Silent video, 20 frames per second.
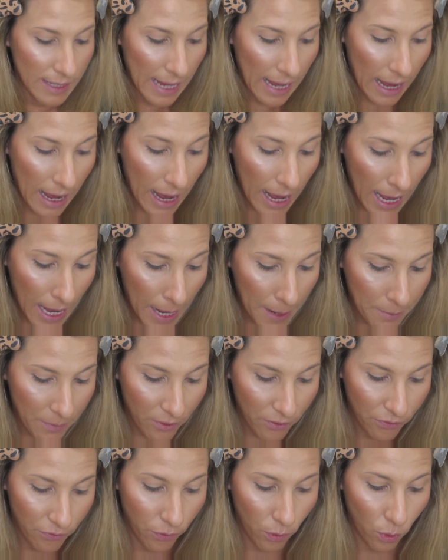
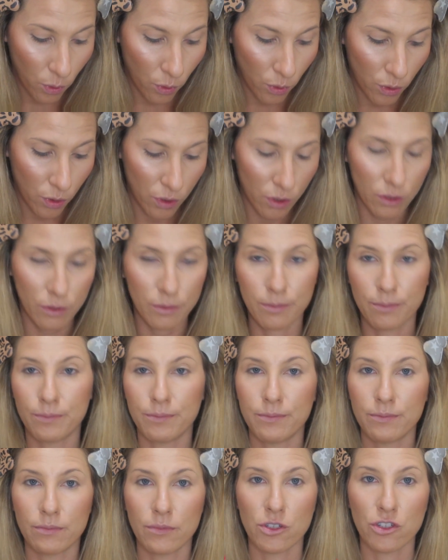time for
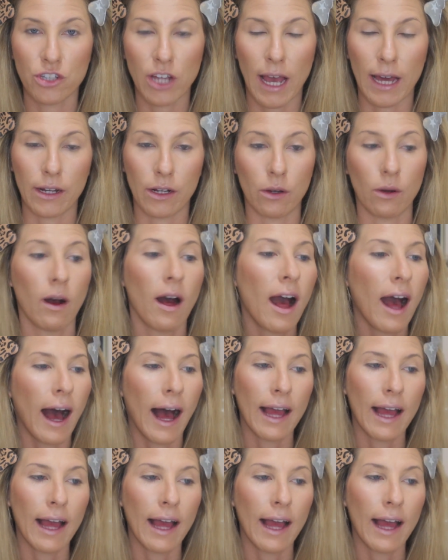shadow.